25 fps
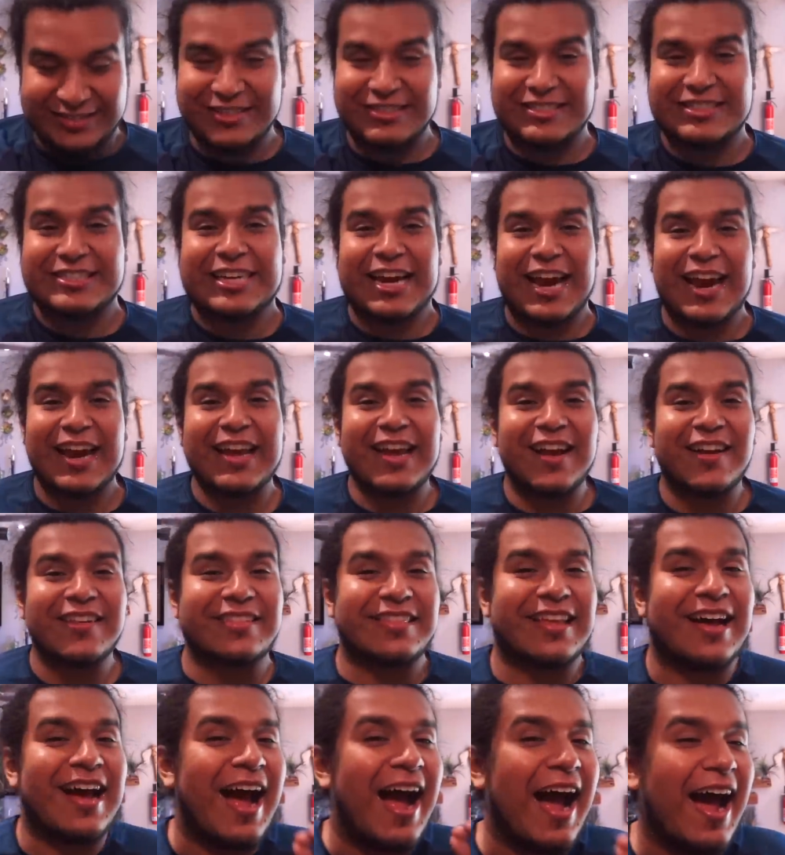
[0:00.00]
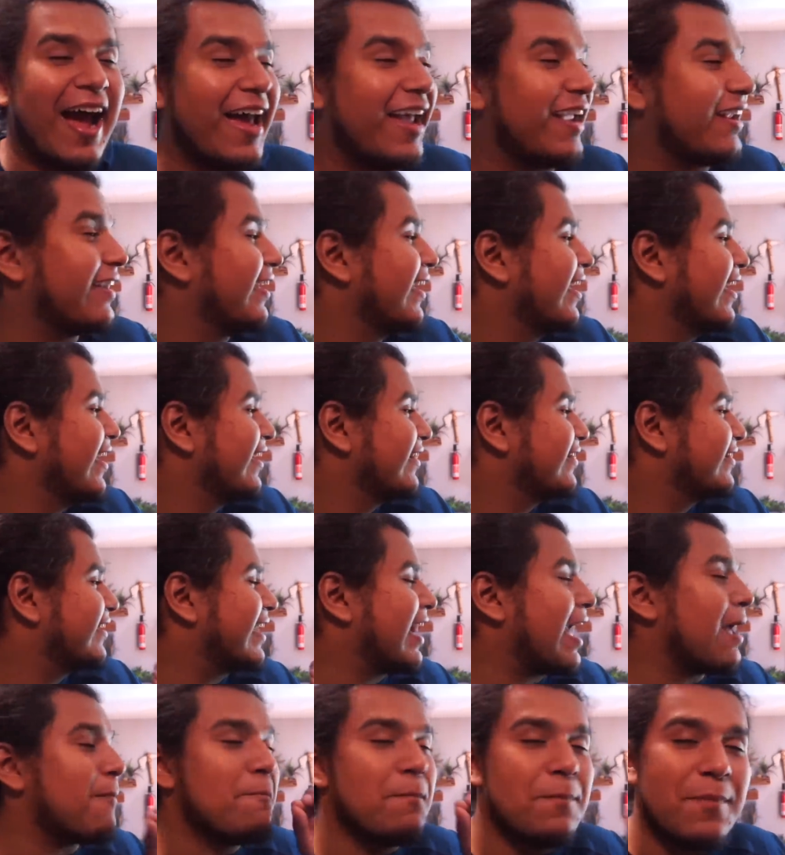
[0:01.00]
So check out the hide
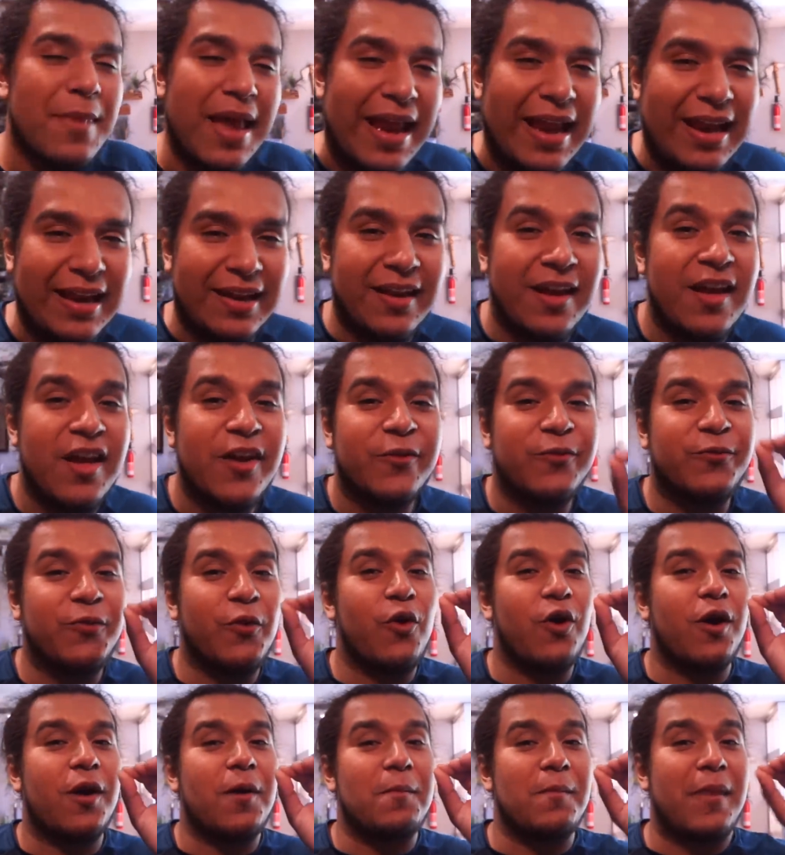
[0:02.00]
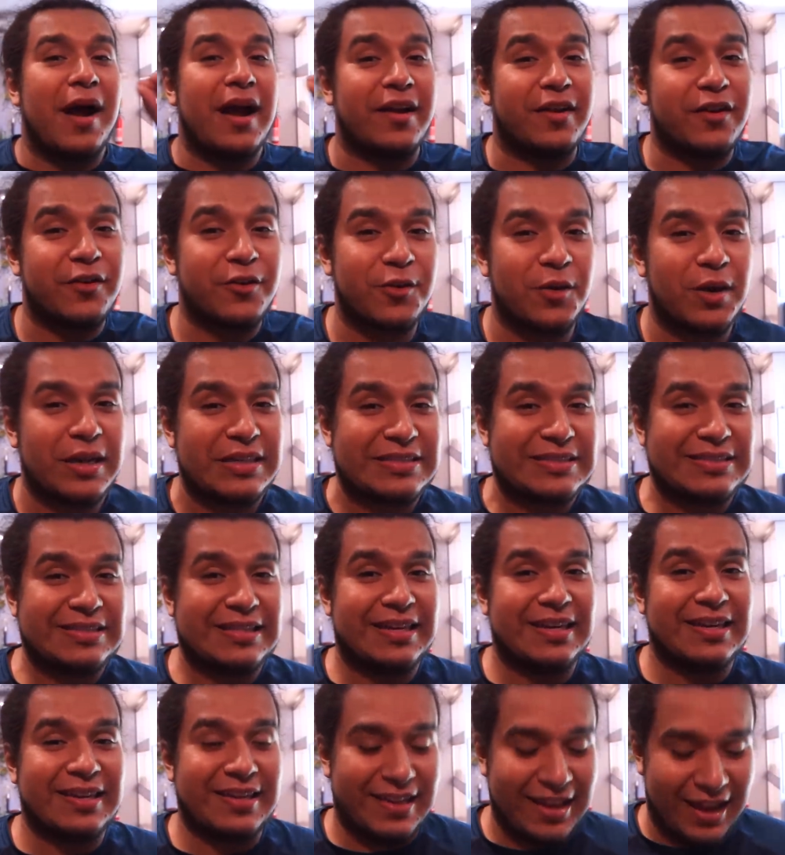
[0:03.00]
that I made for my
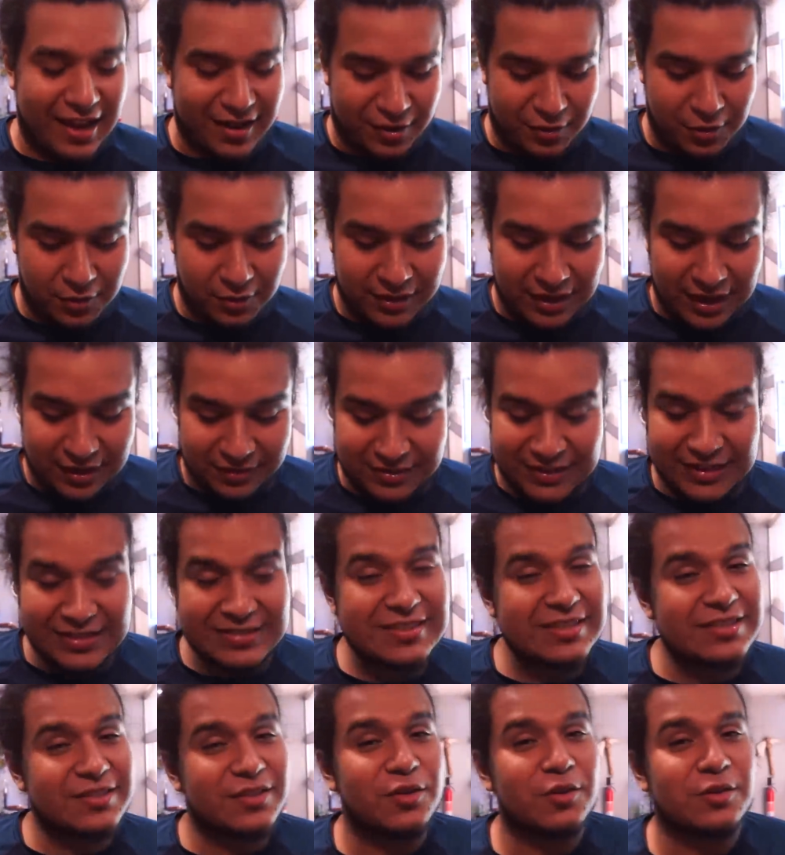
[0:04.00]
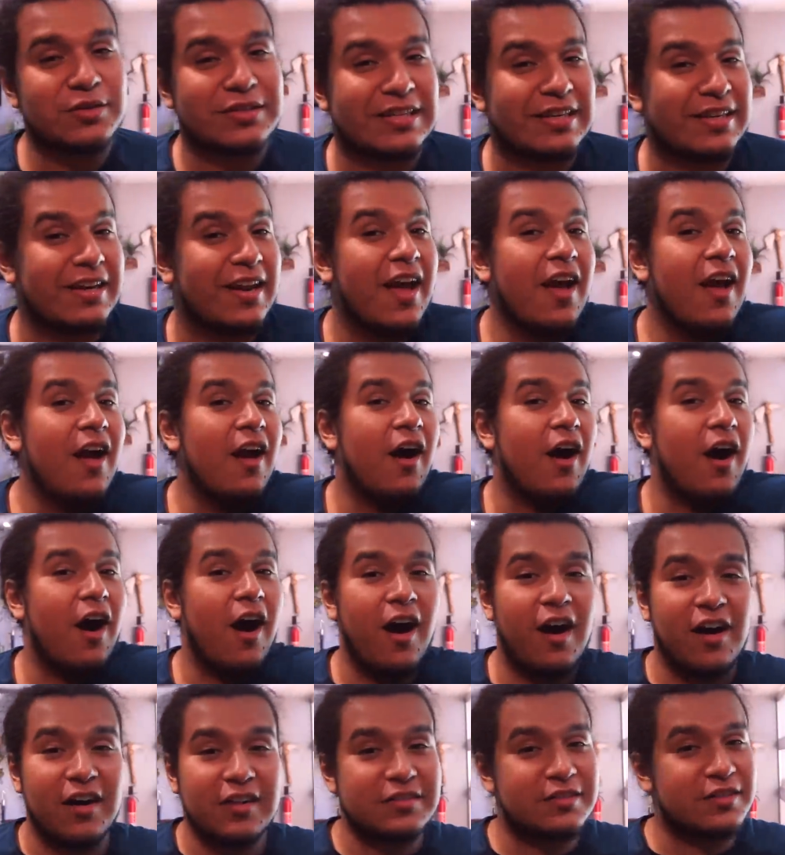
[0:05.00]
crested gecko. Now this is using
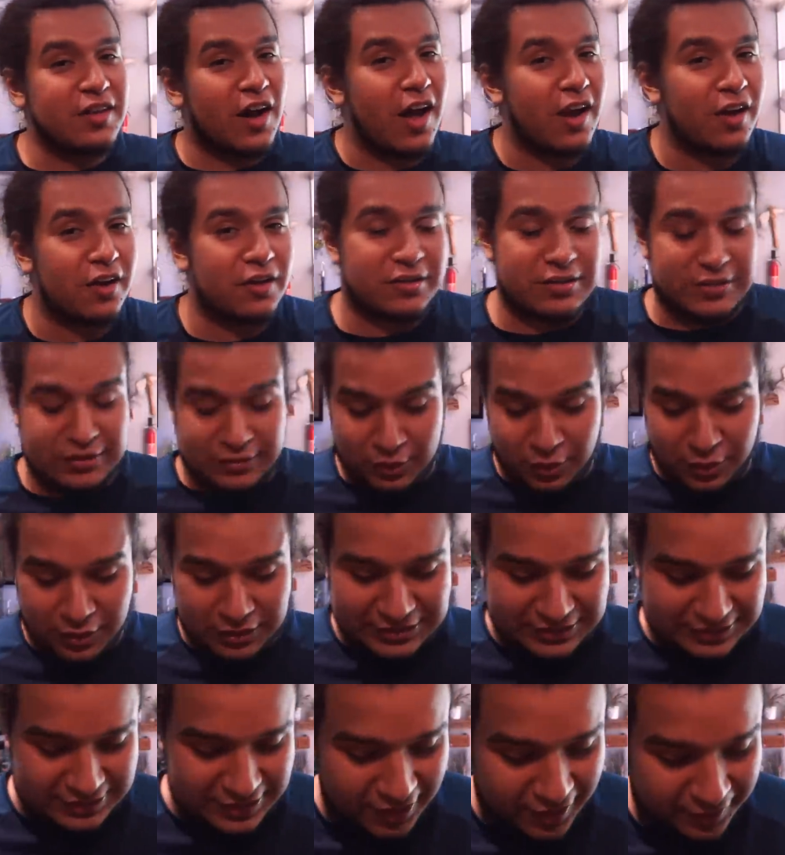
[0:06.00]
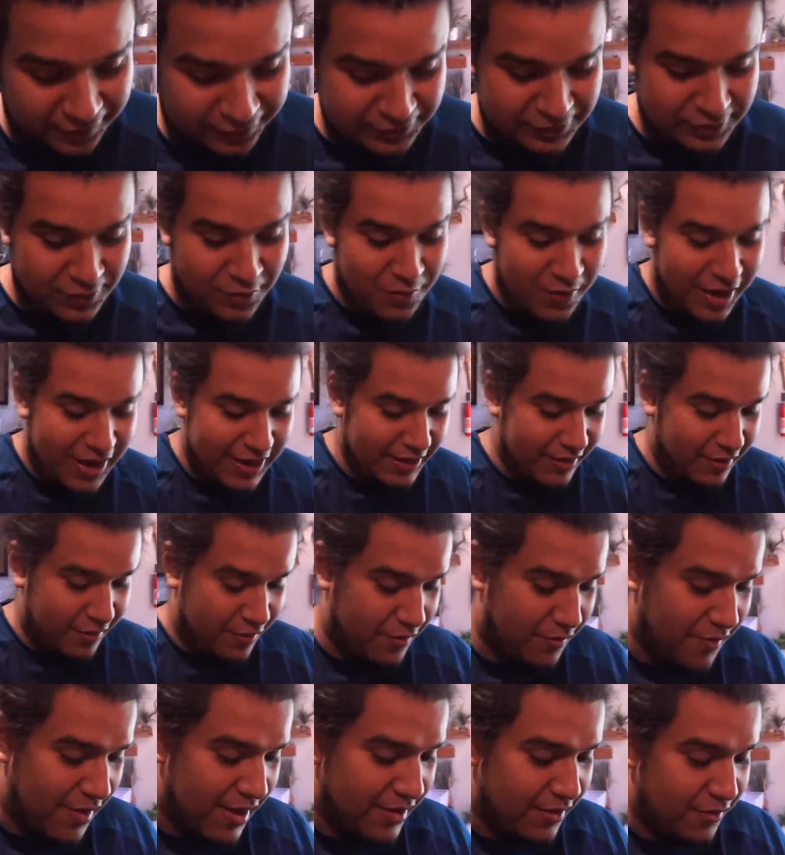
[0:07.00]
all dollar store stuff. So you ready?
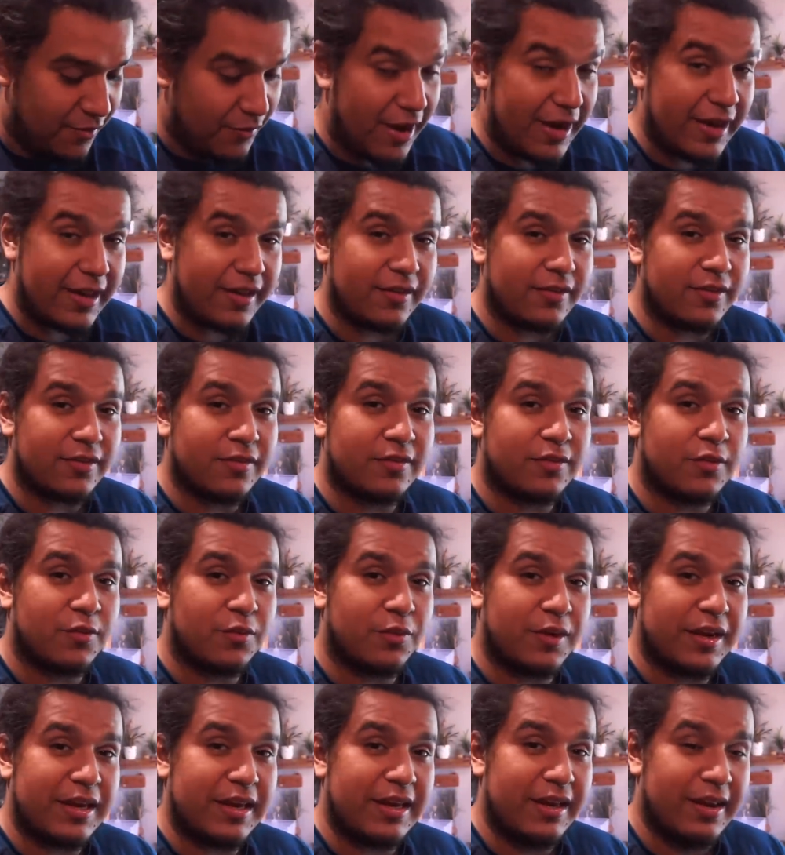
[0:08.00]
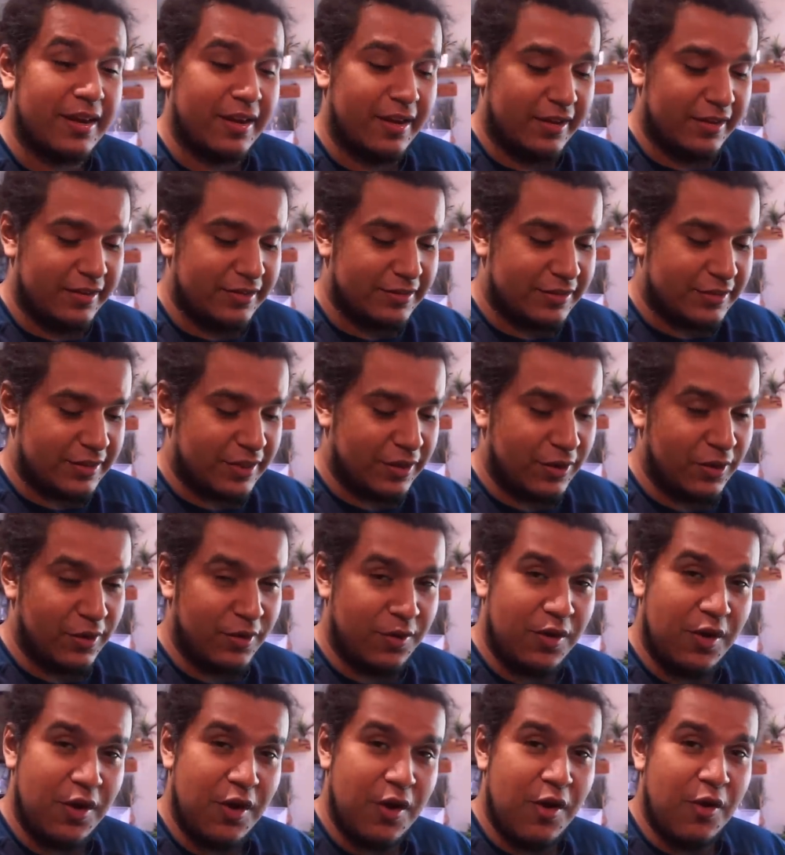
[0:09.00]
You ready? Ready? Three,
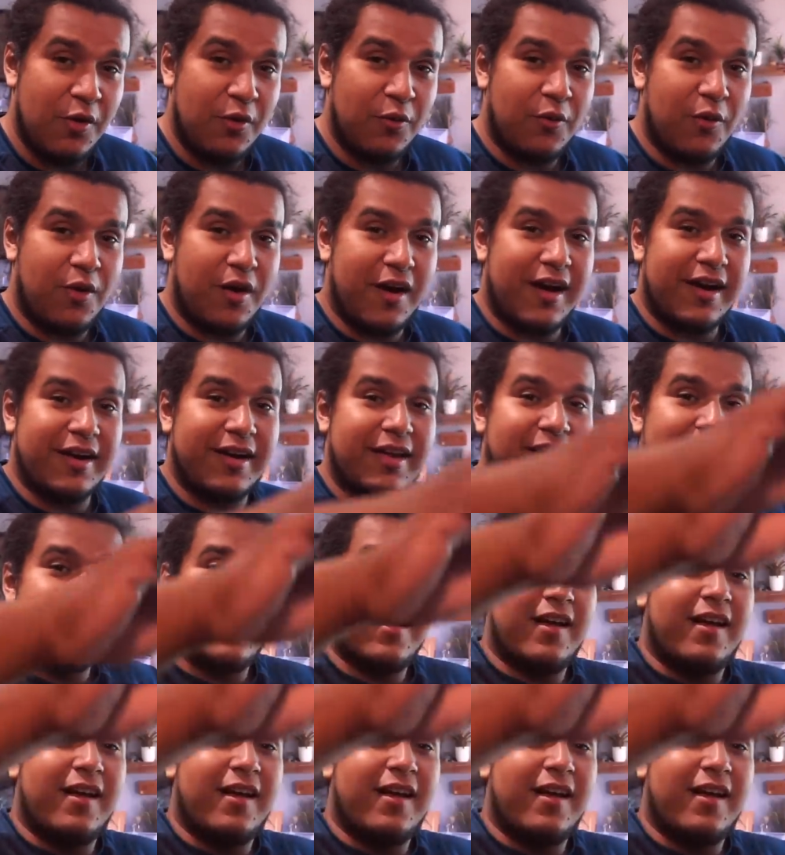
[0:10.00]
two, one.